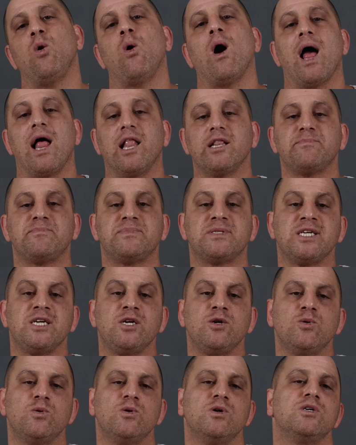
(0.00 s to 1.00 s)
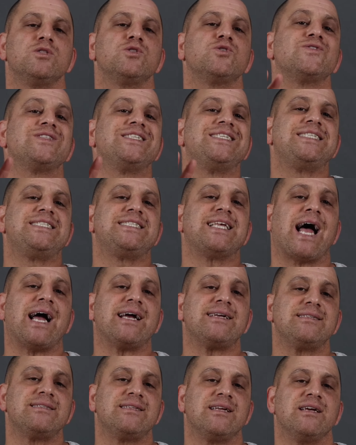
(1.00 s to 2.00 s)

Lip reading: helped you to decide